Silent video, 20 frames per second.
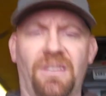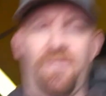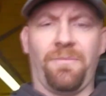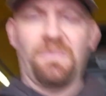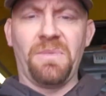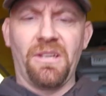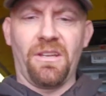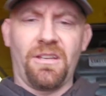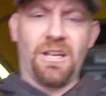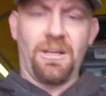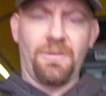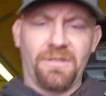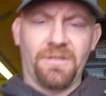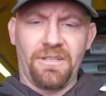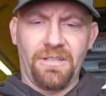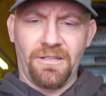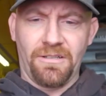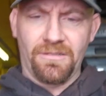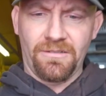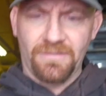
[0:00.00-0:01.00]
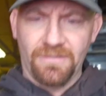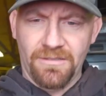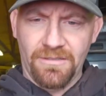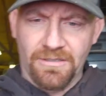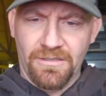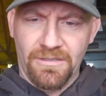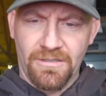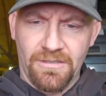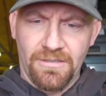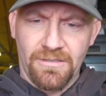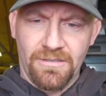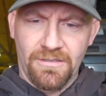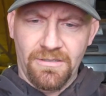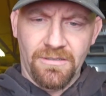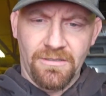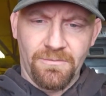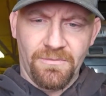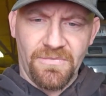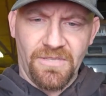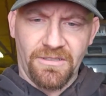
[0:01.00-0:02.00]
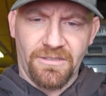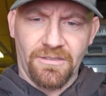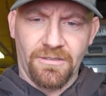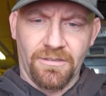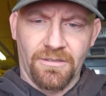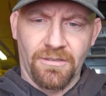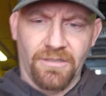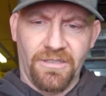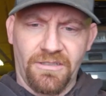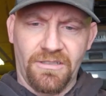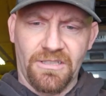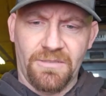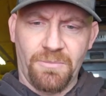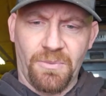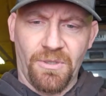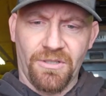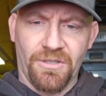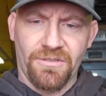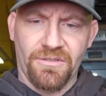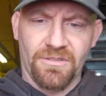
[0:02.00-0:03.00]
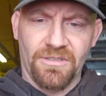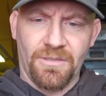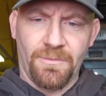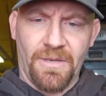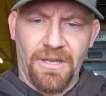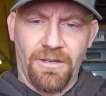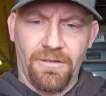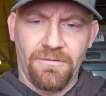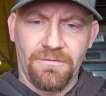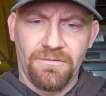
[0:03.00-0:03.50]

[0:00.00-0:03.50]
being commented here. I'm gonna have to delete this person somehow.